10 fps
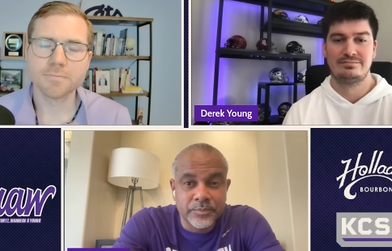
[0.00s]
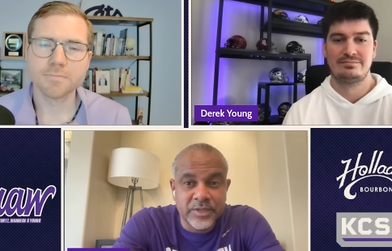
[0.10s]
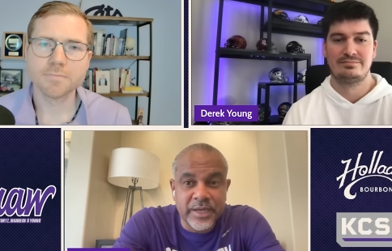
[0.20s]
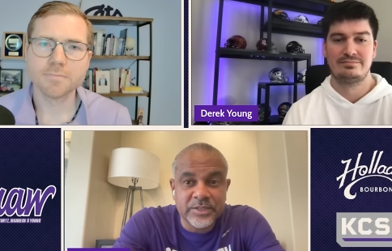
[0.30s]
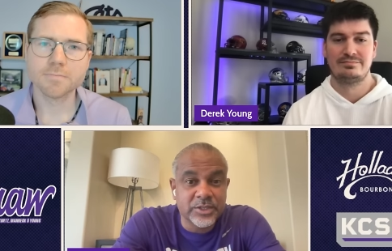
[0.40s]

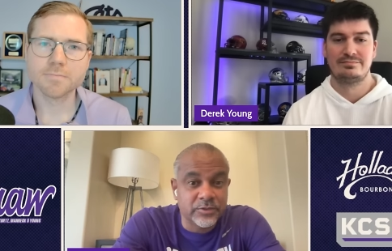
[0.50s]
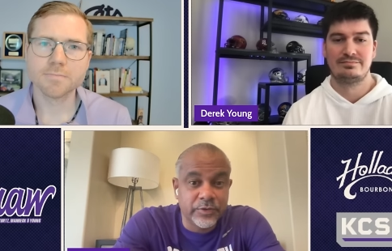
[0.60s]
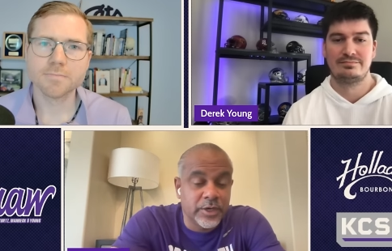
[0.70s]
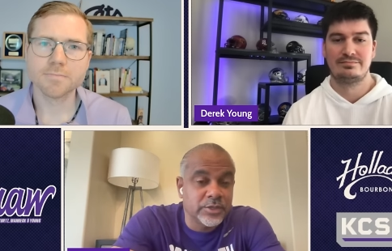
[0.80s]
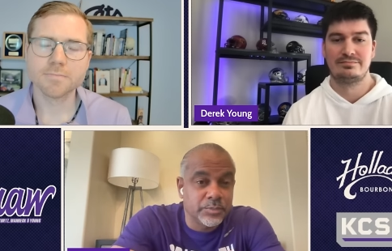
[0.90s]
Speaker 1: not just
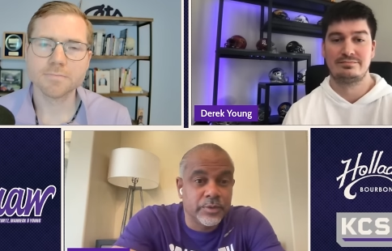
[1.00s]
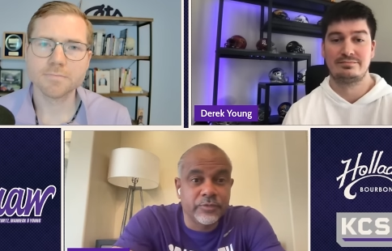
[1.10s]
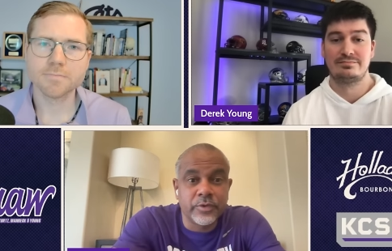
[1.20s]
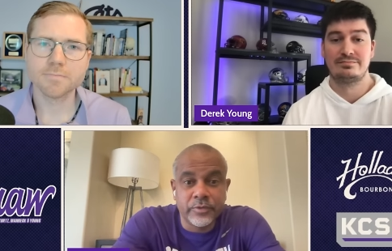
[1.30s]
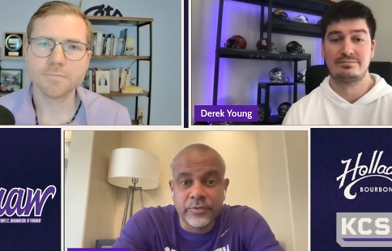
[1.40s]
for us, but
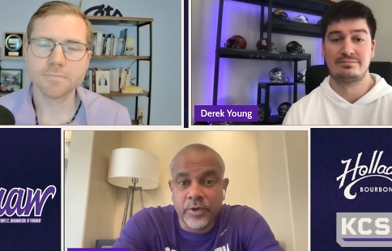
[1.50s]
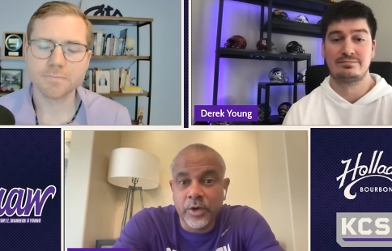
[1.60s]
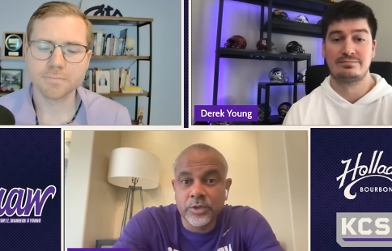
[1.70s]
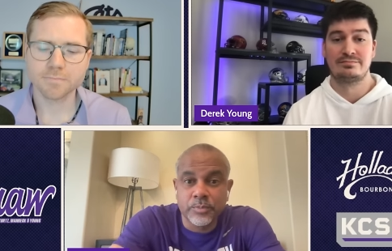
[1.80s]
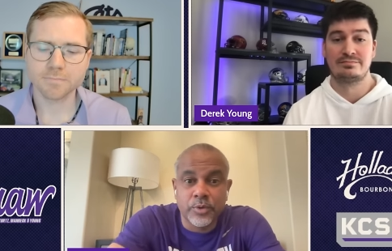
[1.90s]
for, for
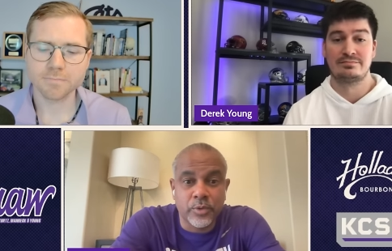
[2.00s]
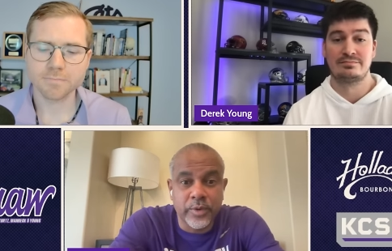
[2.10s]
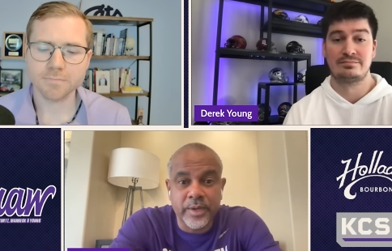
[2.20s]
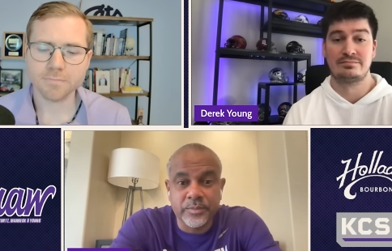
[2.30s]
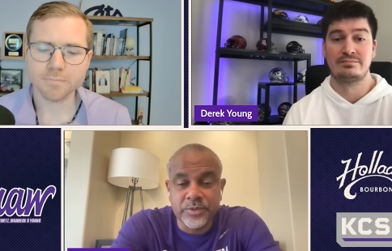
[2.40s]
all the
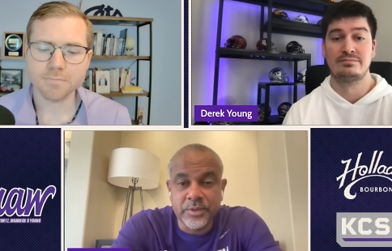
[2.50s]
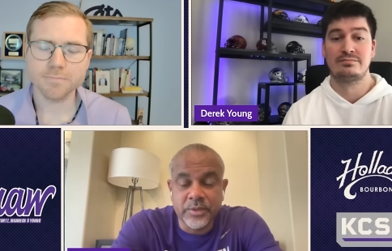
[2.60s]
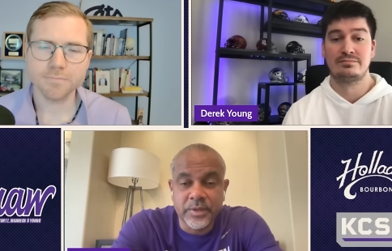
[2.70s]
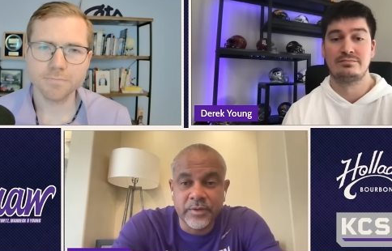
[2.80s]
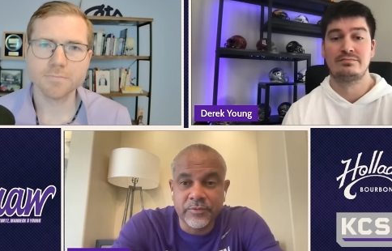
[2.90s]
programs, and
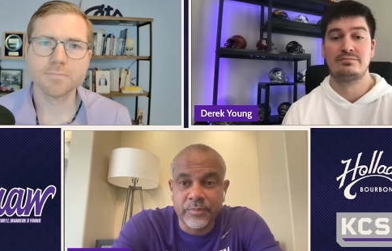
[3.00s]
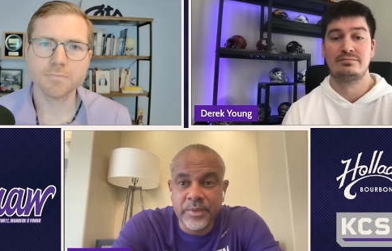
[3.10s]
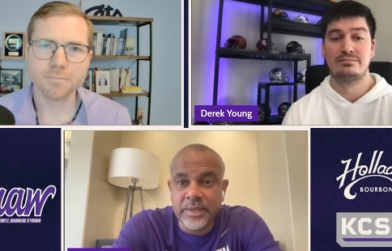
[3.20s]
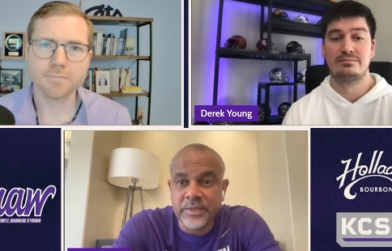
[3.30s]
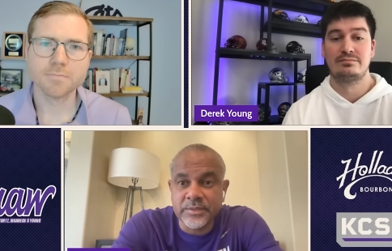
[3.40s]
and for
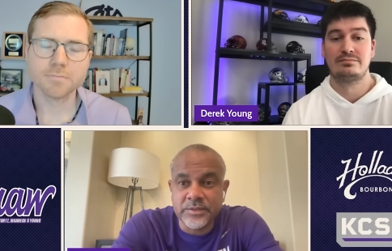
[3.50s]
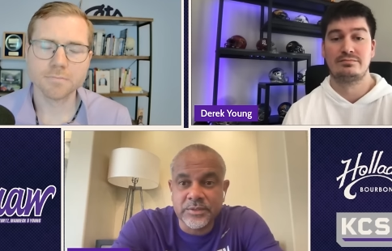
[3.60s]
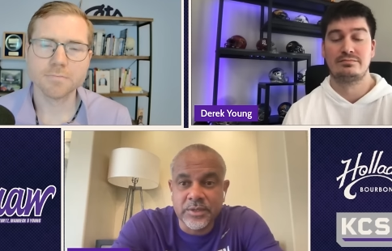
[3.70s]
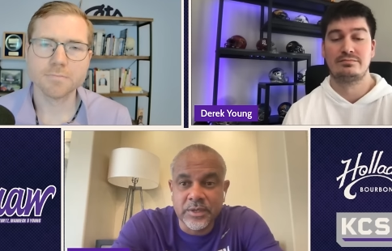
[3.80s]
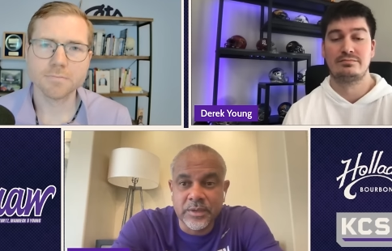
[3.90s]
me,
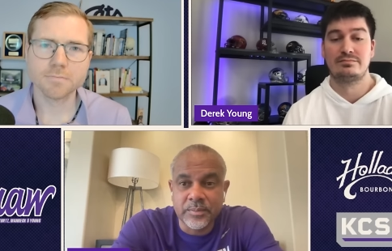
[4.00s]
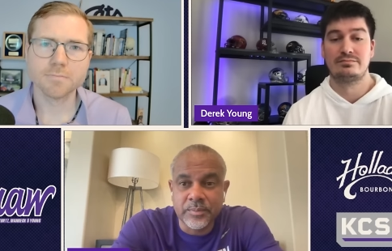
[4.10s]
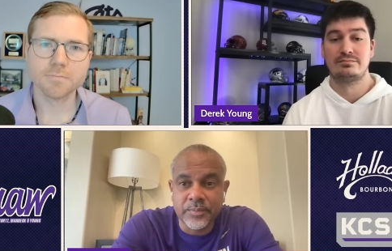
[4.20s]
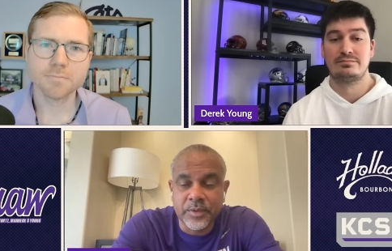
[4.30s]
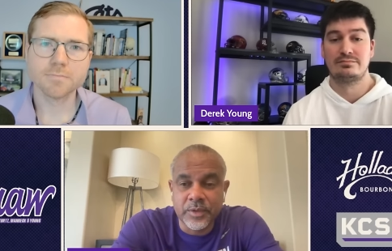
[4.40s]
it's um,
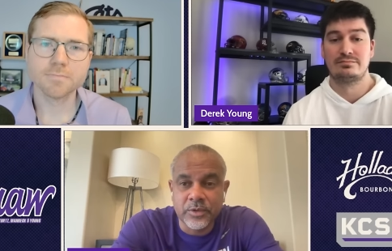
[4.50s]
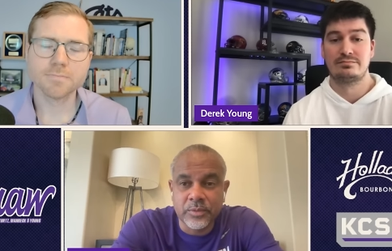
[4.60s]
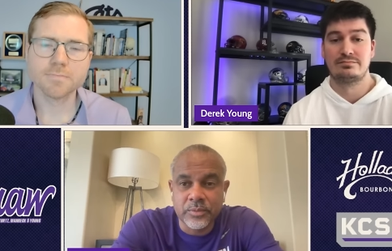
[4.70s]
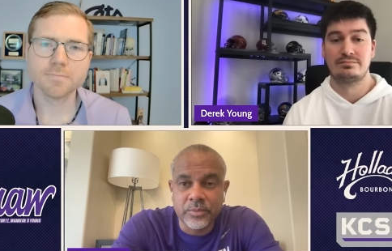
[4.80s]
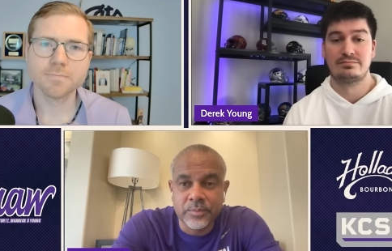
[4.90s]
you know,